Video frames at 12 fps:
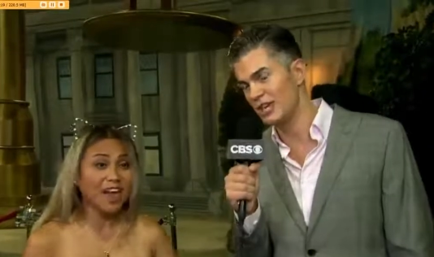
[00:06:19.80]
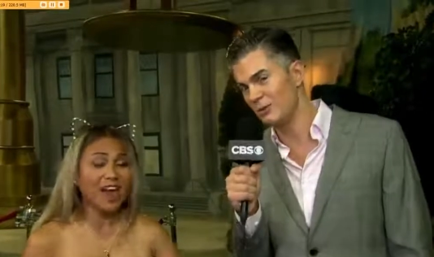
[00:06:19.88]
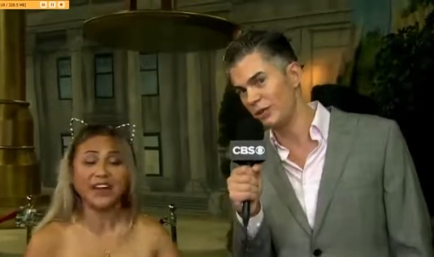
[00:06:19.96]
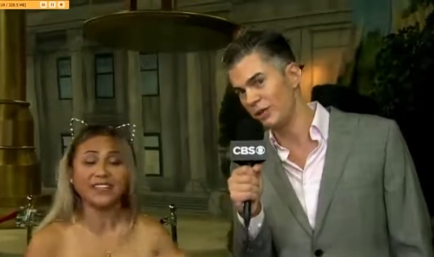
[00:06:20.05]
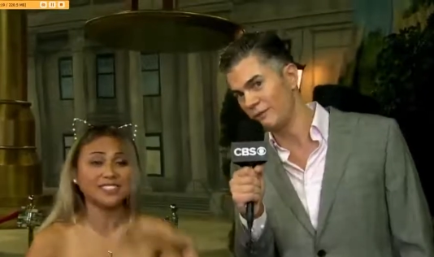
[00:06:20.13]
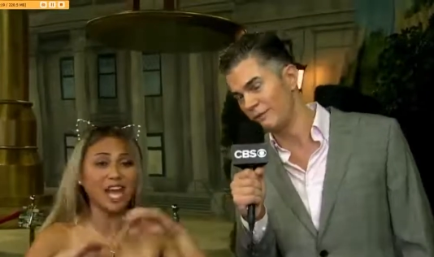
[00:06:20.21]

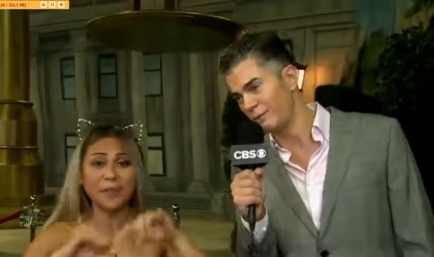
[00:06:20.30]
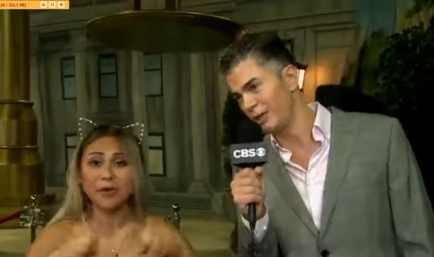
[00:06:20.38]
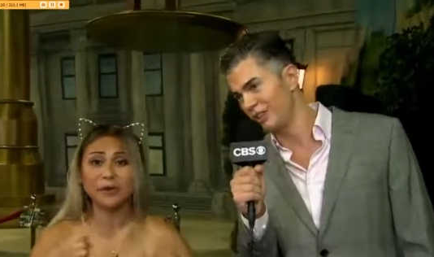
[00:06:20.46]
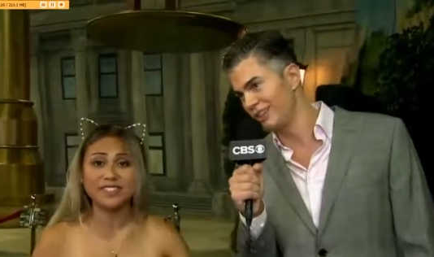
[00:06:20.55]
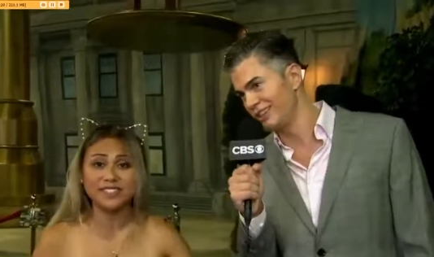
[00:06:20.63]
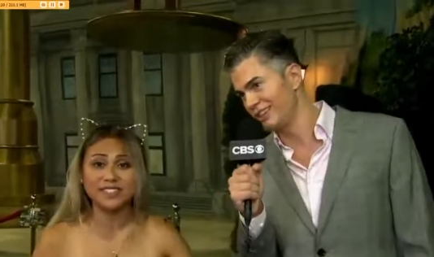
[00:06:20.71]
Speaker 1: it with the
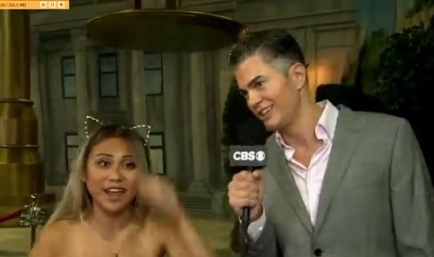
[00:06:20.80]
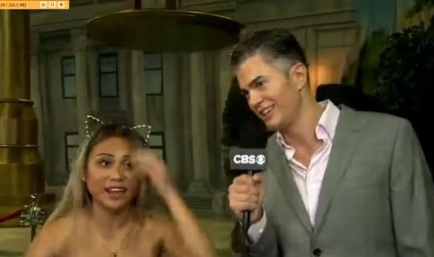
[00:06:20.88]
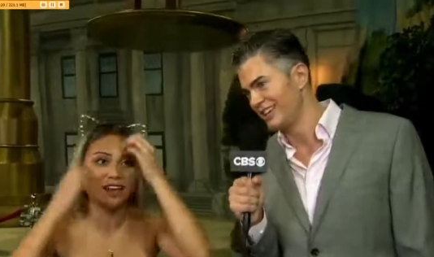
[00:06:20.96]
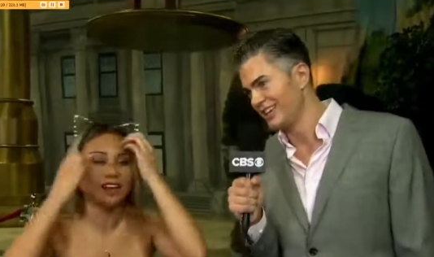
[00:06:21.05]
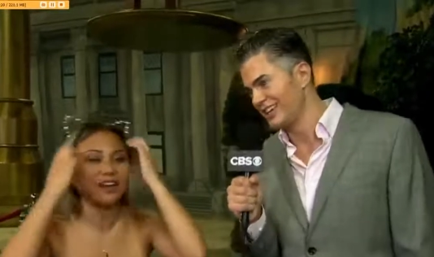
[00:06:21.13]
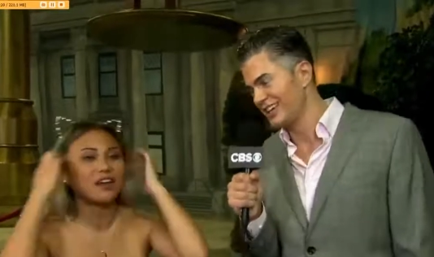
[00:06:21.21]
with?
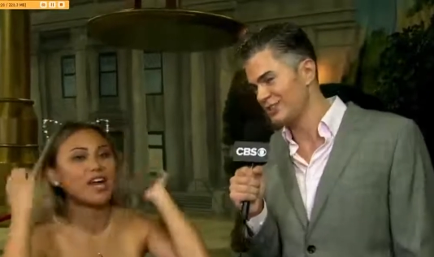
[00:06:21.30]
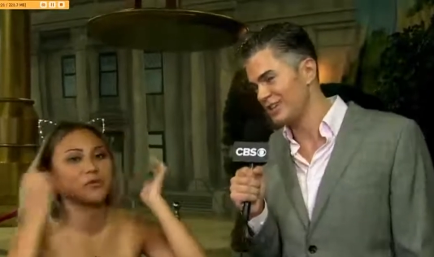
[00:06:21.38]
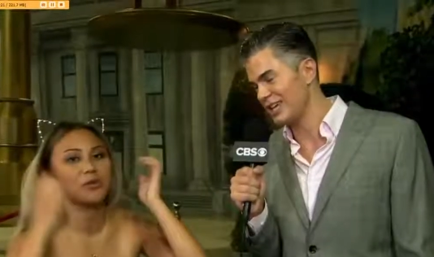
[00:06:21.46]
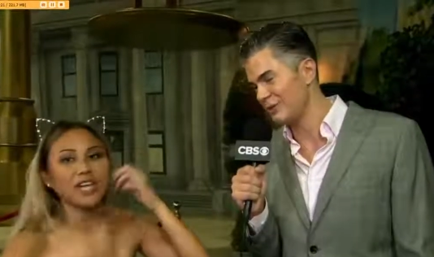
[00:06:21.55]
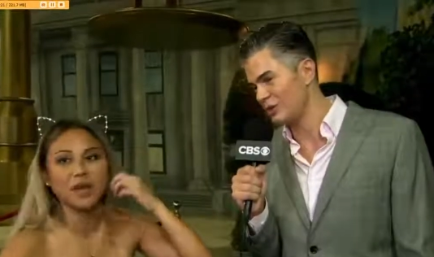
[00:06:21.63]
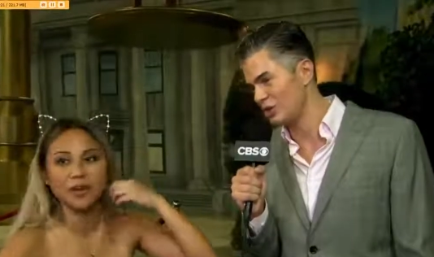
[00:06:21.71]
Can you
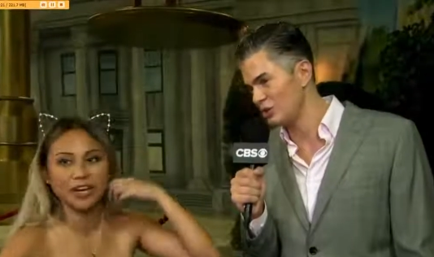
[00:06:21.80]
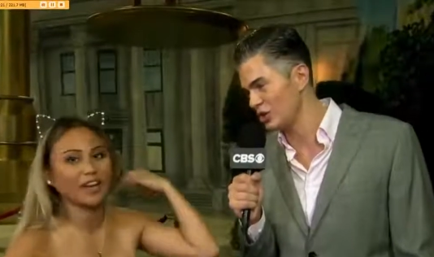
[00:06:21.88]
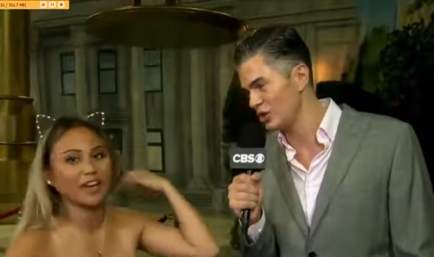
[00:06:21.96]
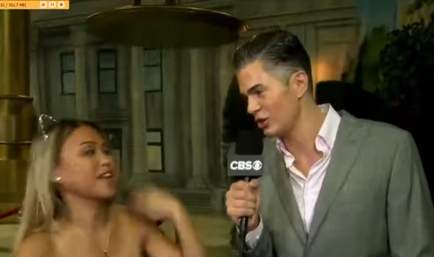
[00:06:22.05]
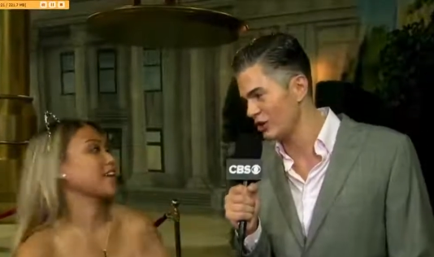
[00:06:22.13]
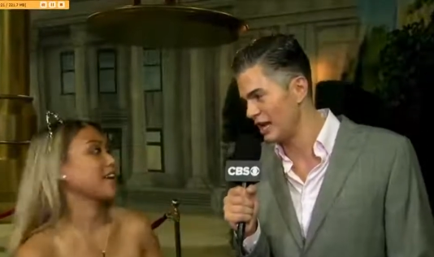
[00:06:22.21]
say it with
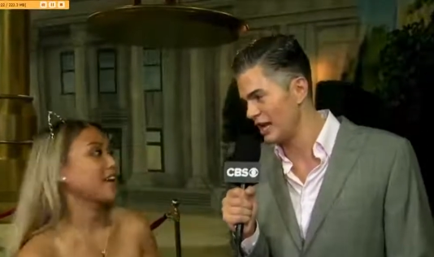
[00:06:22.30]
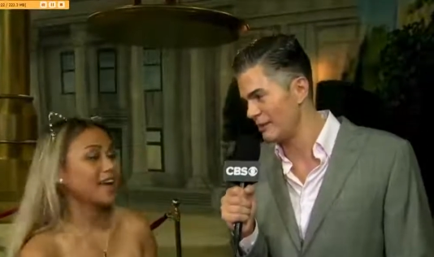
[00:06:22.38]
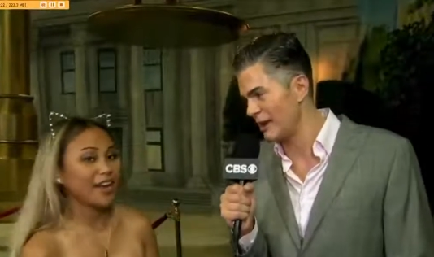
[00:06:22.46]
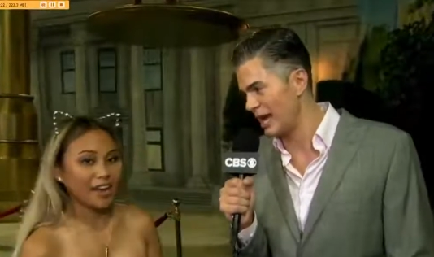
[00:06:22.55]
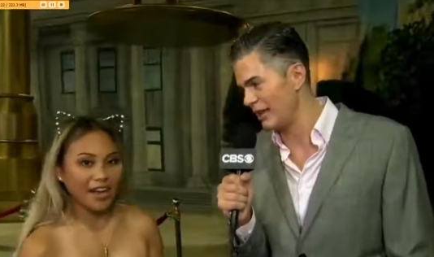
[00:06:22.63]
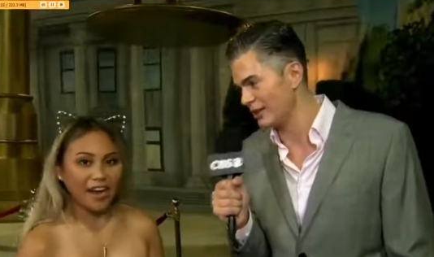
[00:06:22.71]
using your
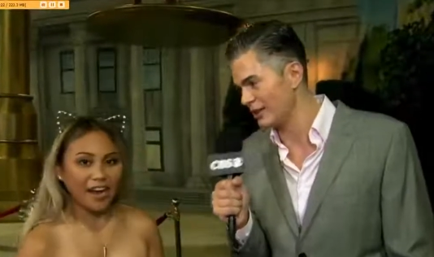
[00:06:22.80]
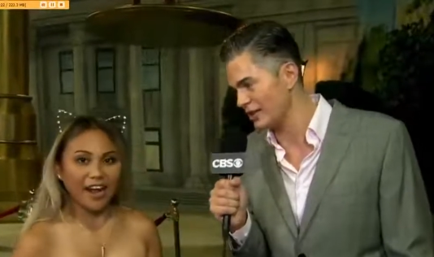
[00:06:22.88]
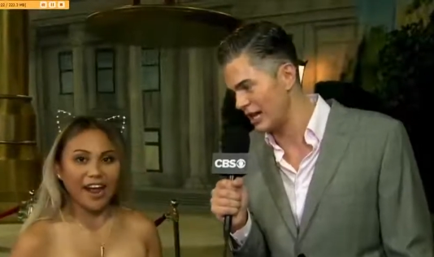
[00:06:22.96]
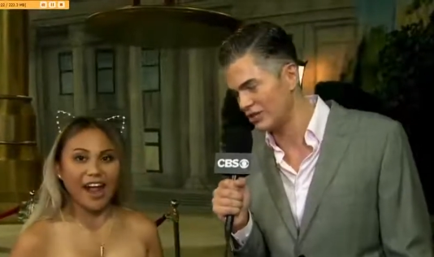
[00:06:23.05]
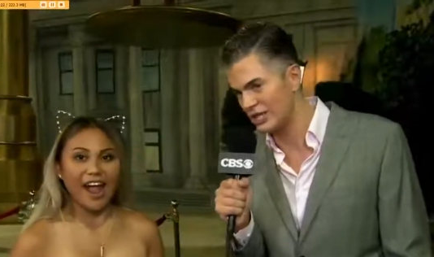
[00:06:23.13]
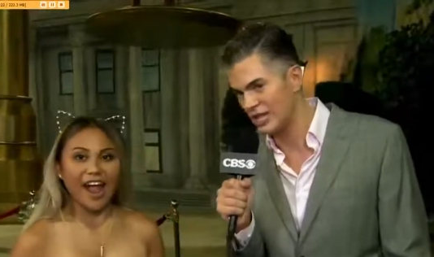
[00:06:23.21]
name, Alex?
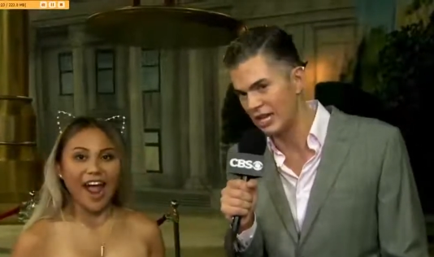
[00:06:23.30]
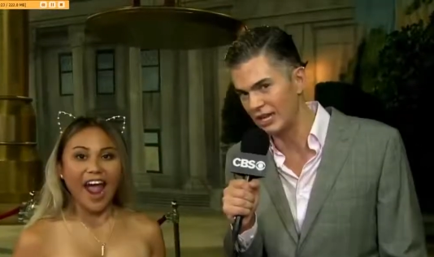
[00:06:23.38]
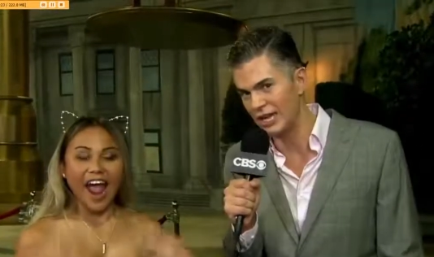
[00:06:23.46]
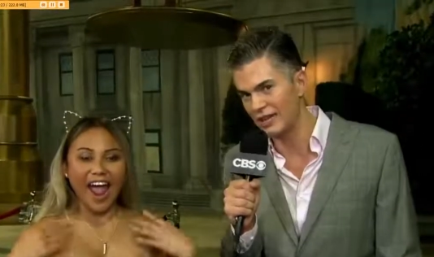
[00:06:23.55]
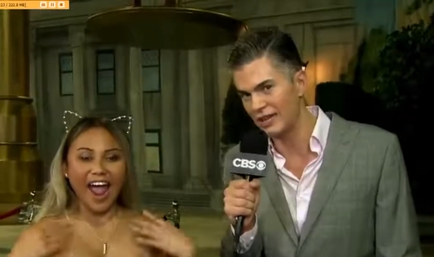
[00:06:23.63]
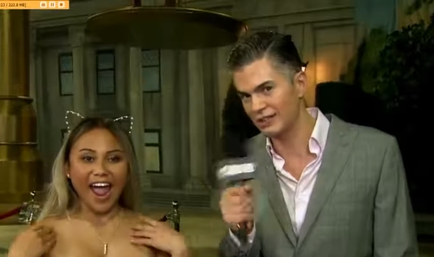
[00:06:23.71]

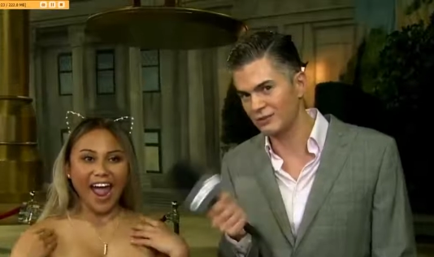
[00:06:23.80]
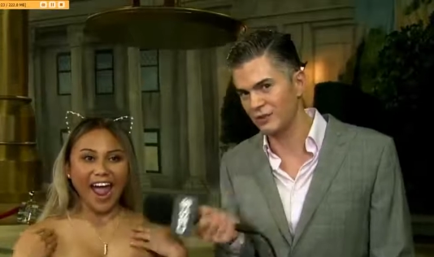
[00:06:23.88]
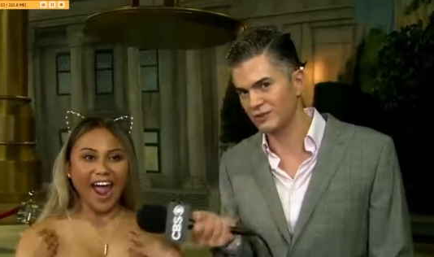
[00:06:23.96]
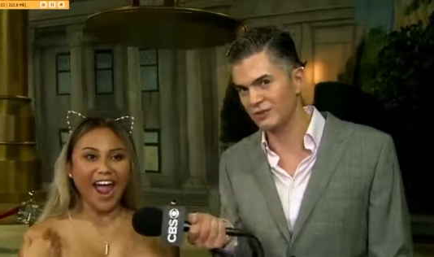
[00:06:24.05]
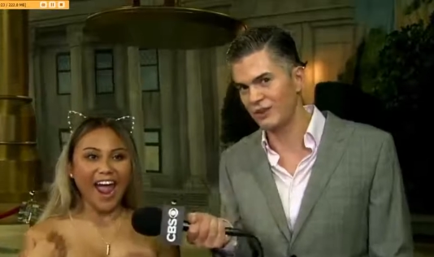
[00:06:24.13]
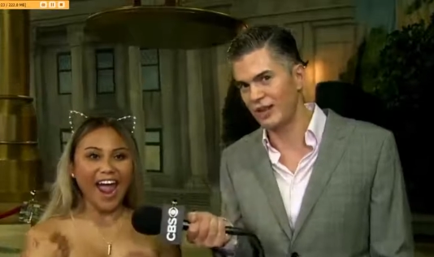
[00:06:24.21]
Hashtag Alex
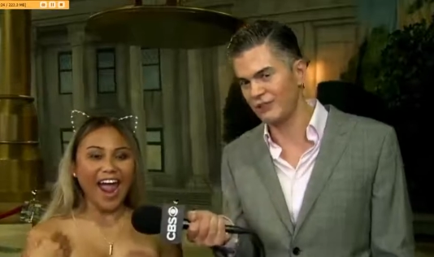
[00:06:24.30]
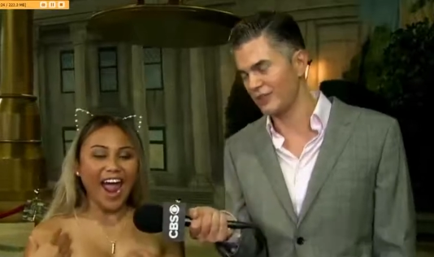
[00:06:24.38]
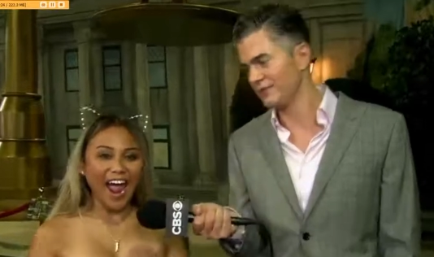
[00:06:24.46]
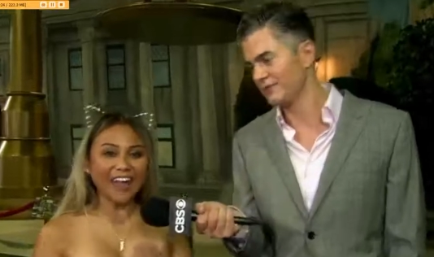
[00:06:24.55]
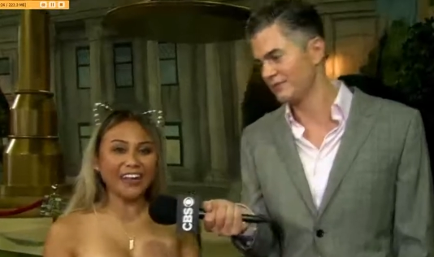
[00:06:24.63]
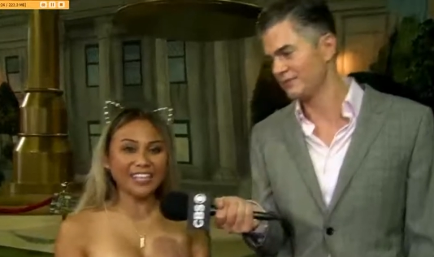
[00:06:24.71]
for Survivor.
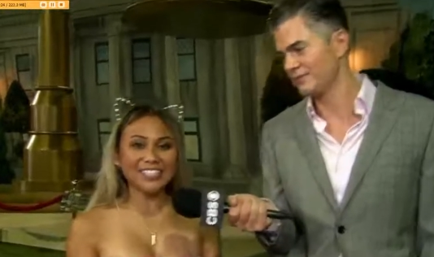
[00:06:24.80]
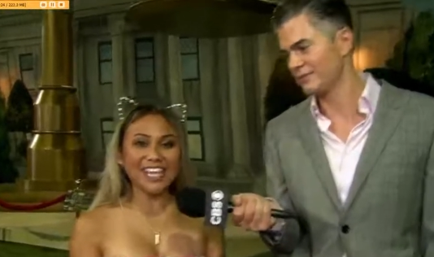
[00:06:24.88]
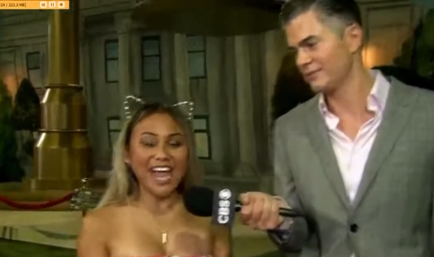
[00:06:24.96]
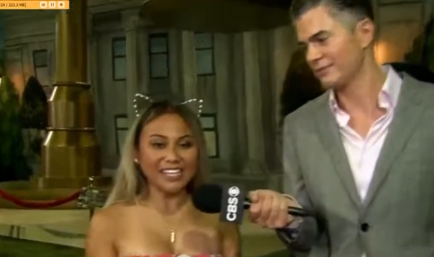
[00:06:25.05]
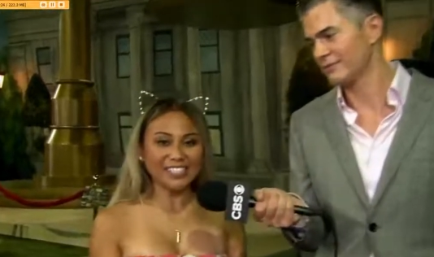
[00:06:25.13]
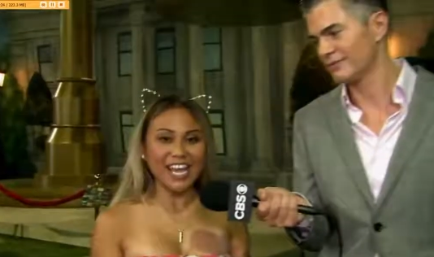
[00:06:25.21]
Speaker 2: Alex
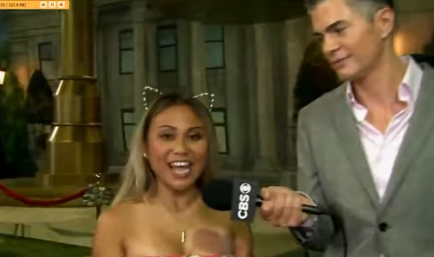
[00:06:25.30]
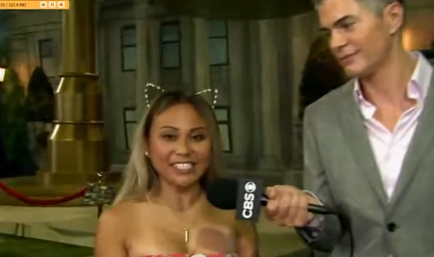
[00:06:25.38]
hashtag